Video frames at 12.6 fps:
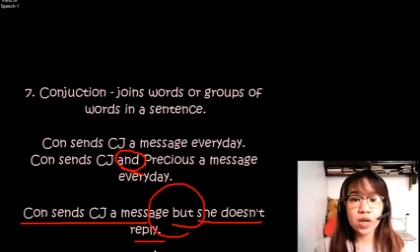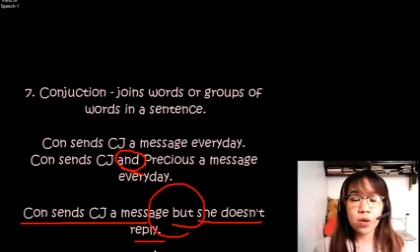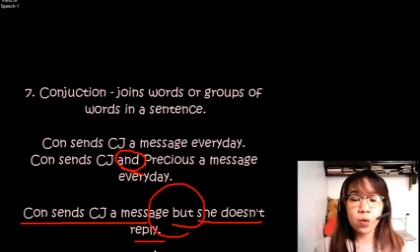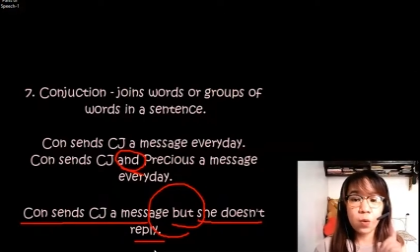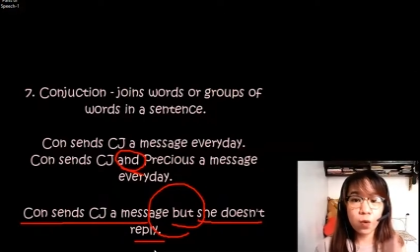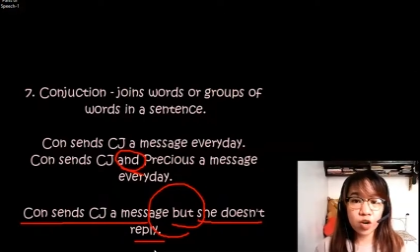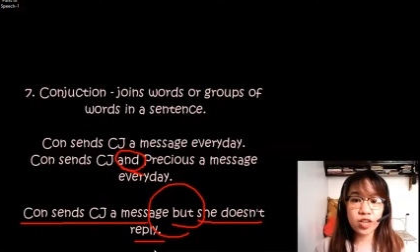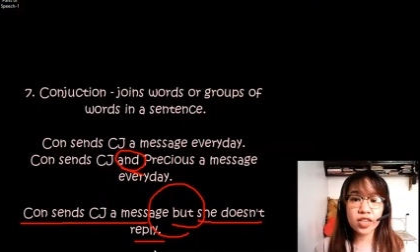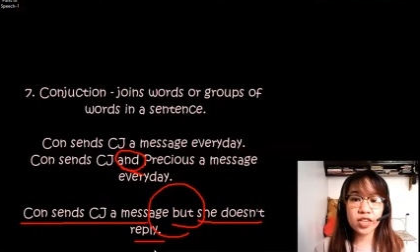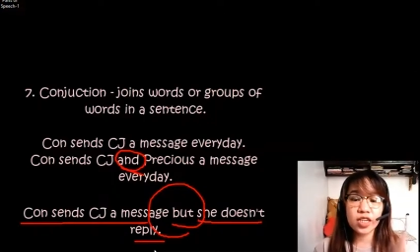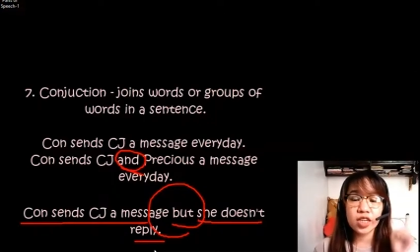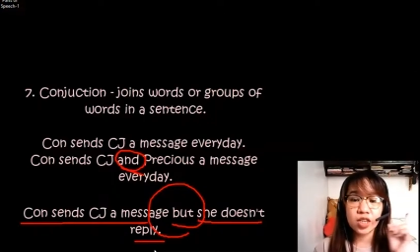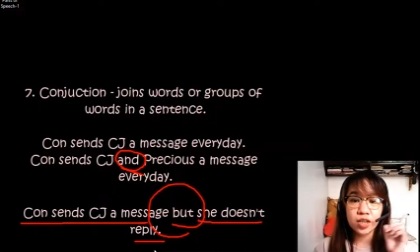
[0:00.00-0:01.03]

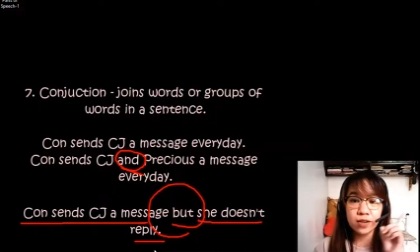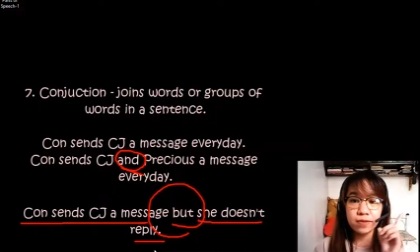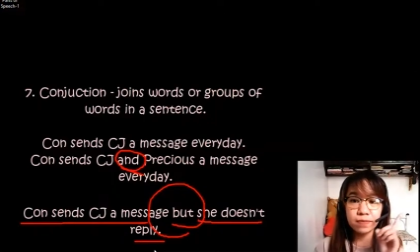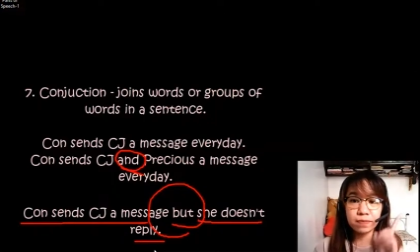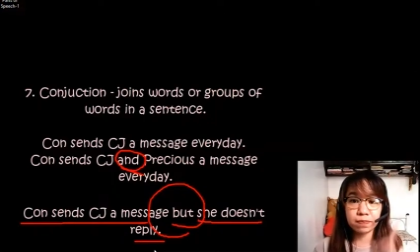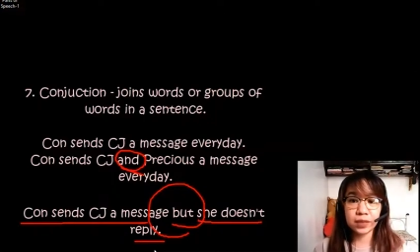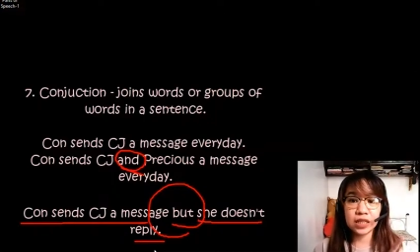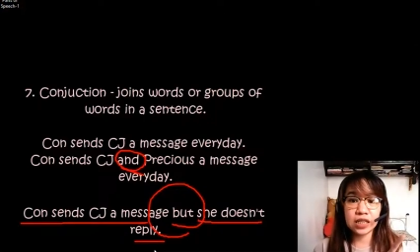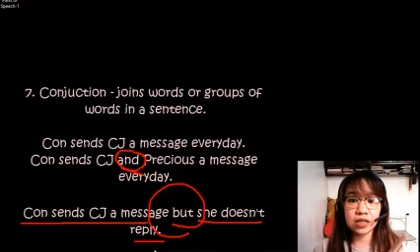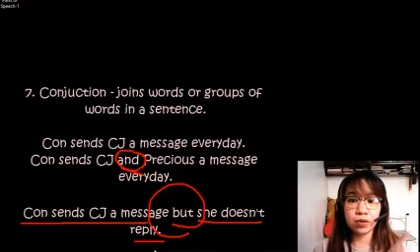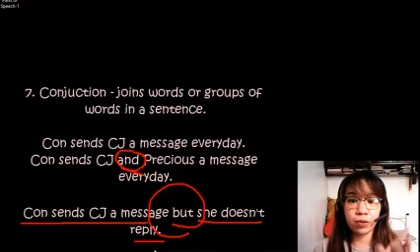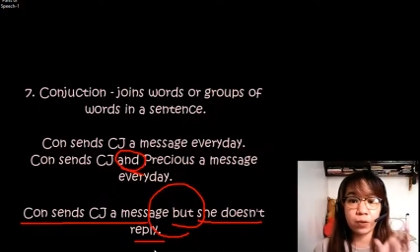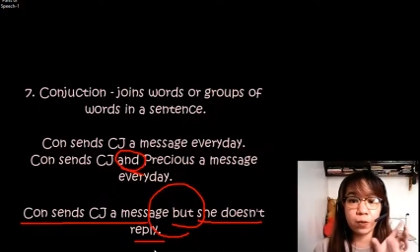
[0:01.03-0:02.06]
one
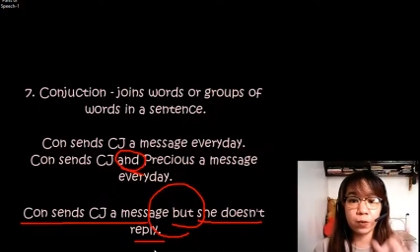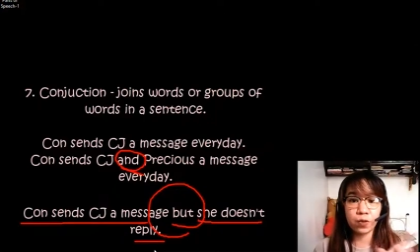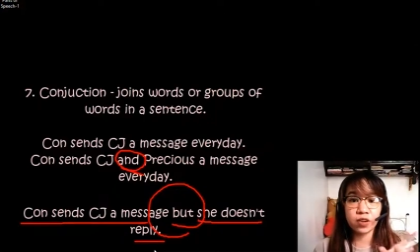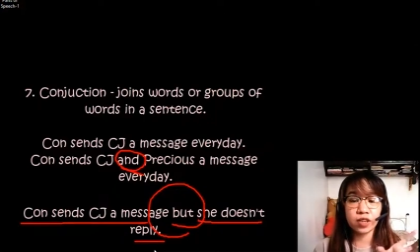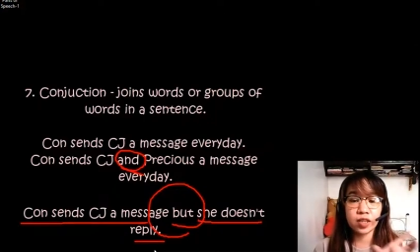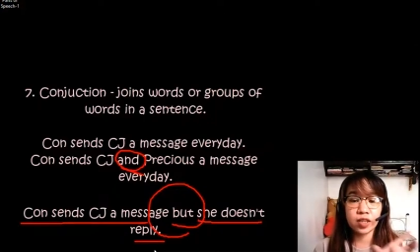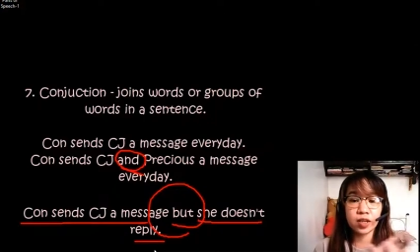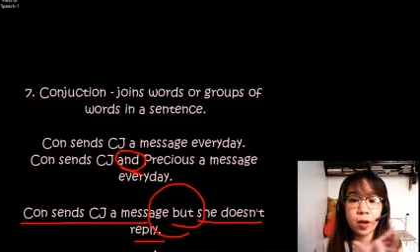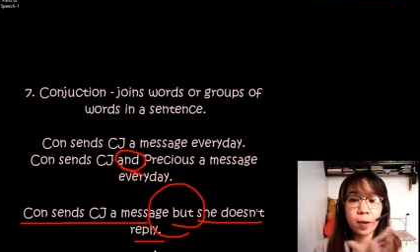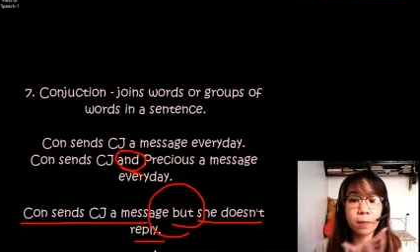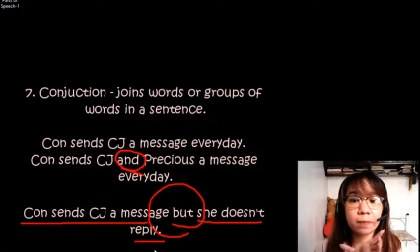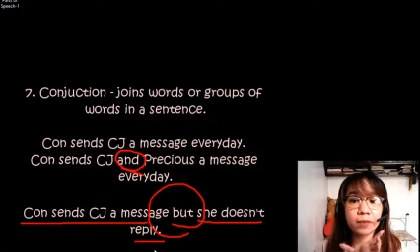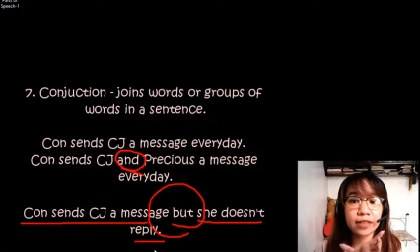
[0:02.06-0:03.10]
complete or one
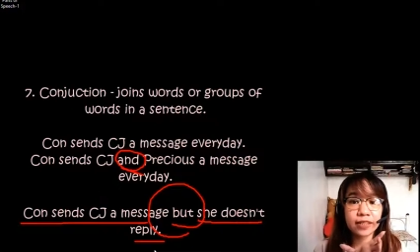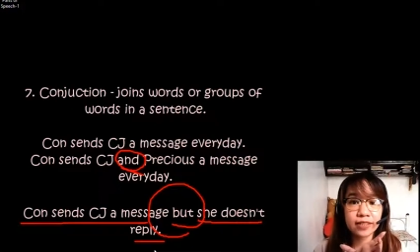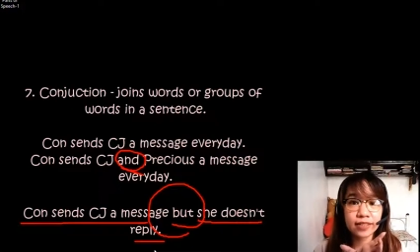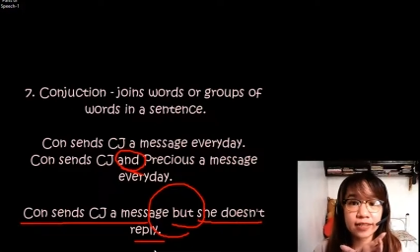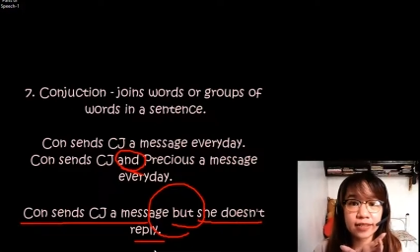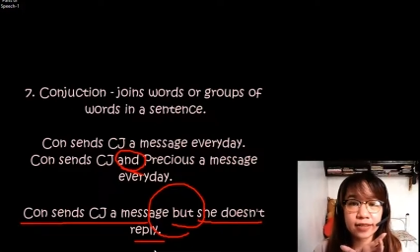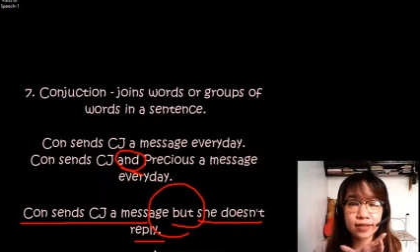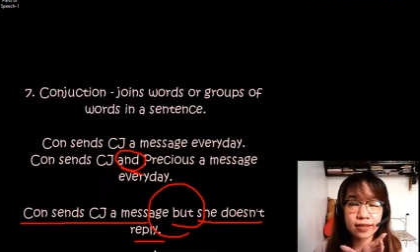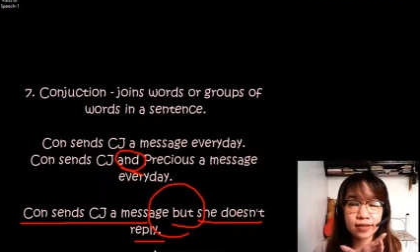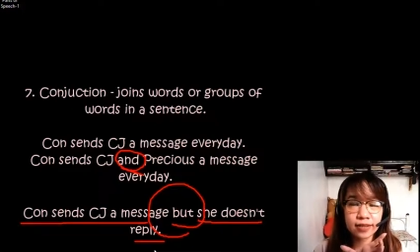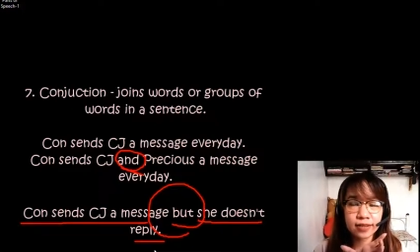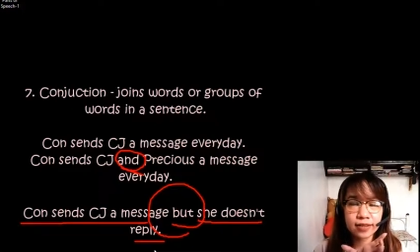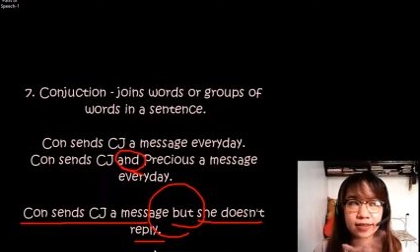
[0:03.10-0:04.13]
complex
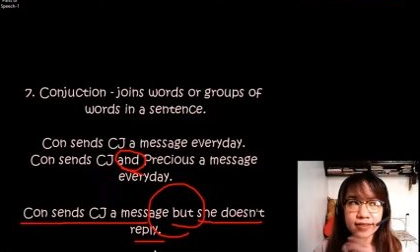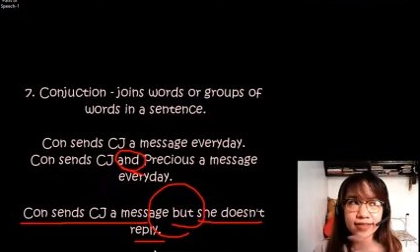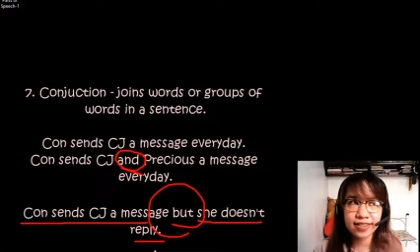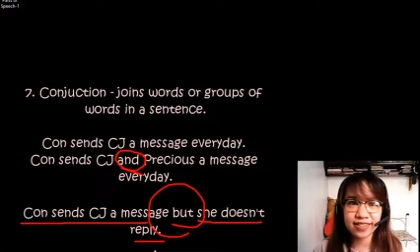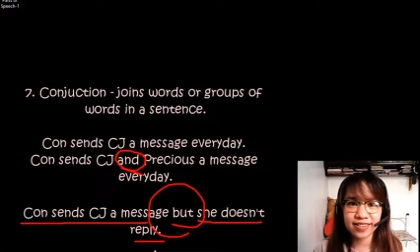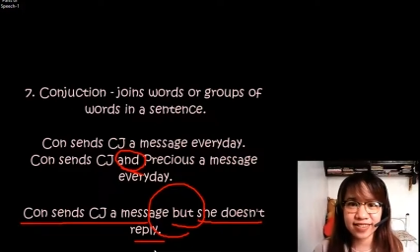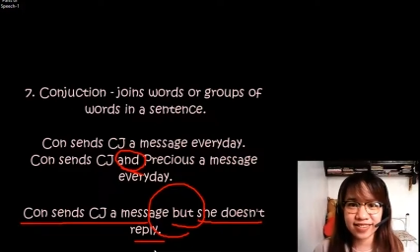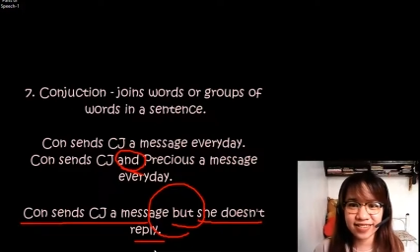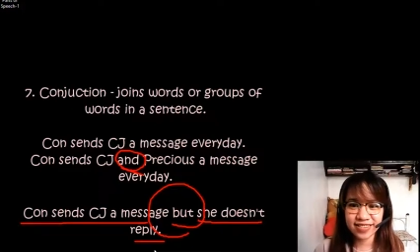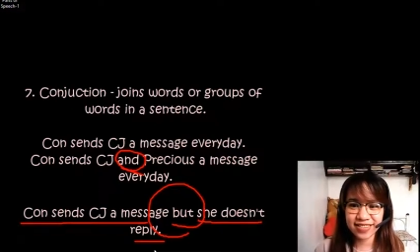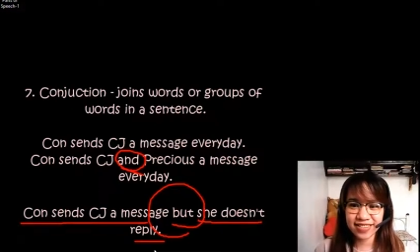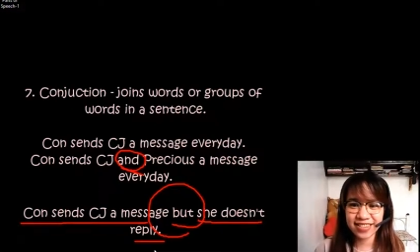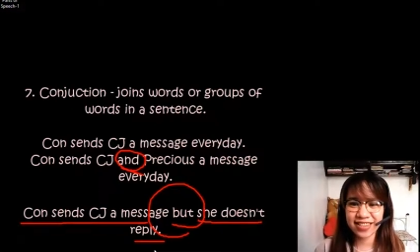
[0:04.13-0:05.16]

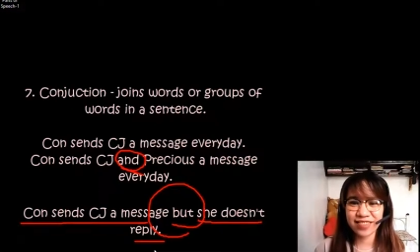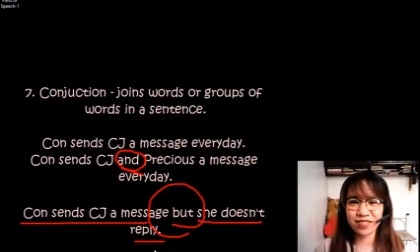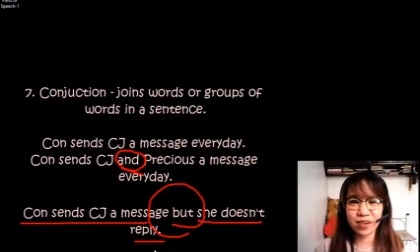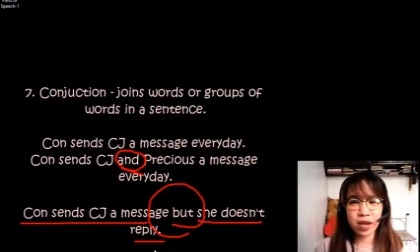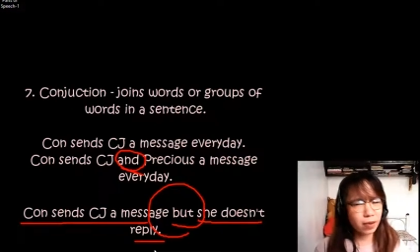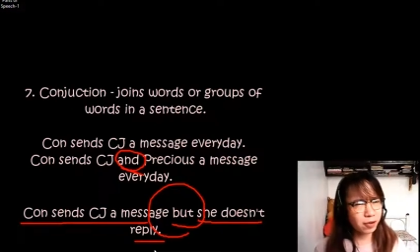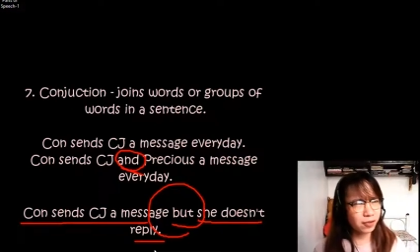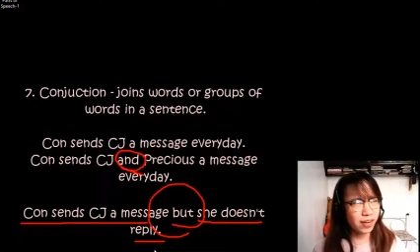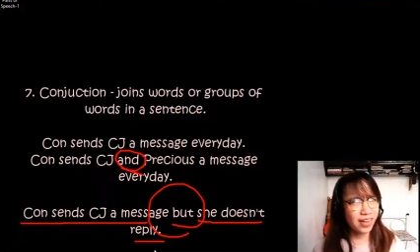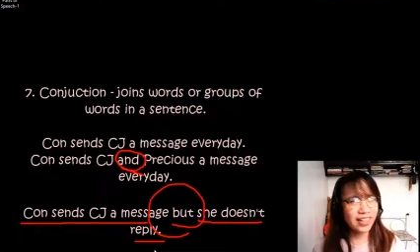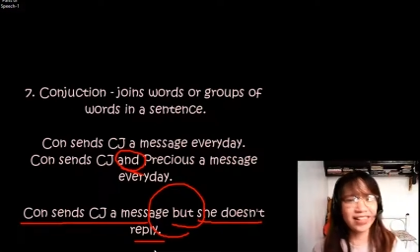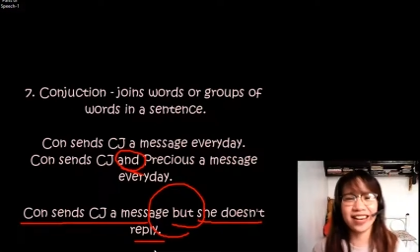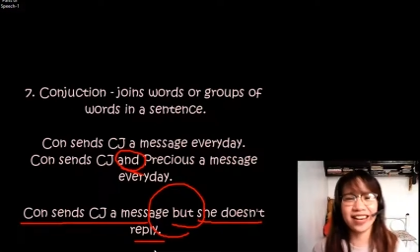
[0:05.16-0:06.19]
sentence. Am I right?